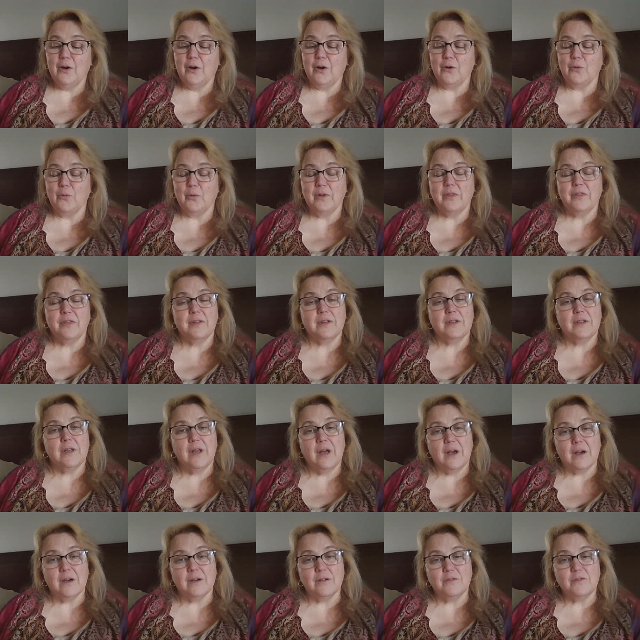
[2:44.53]
are with the
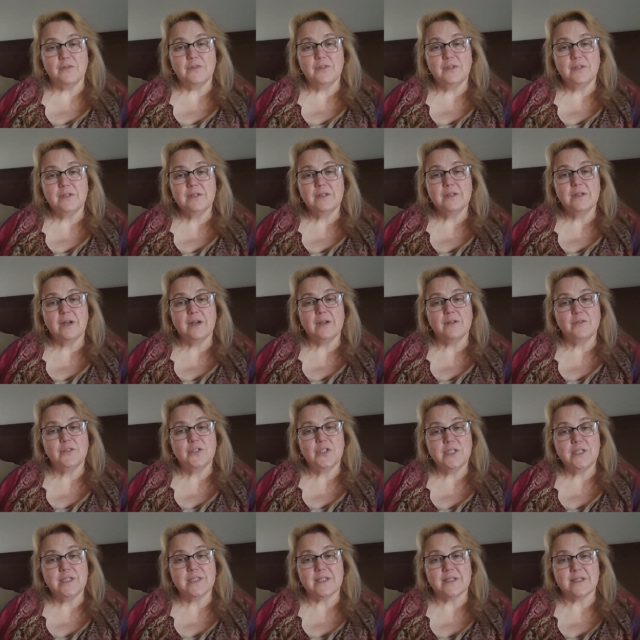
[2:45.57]
love of
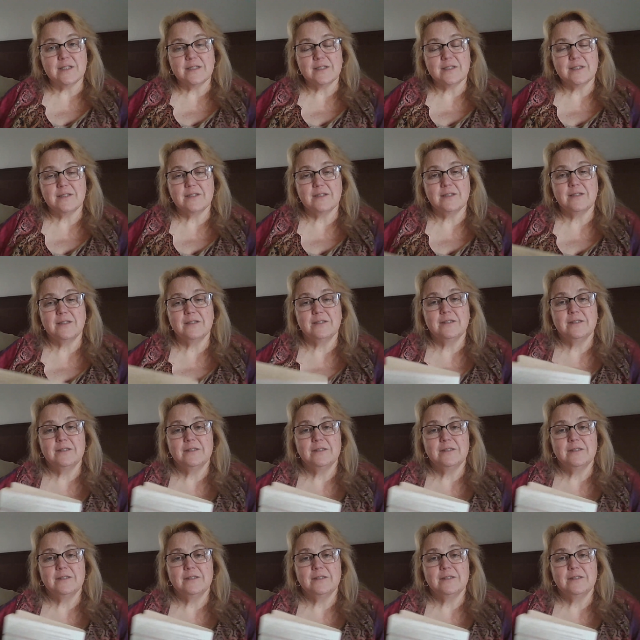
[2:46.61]
Jesus.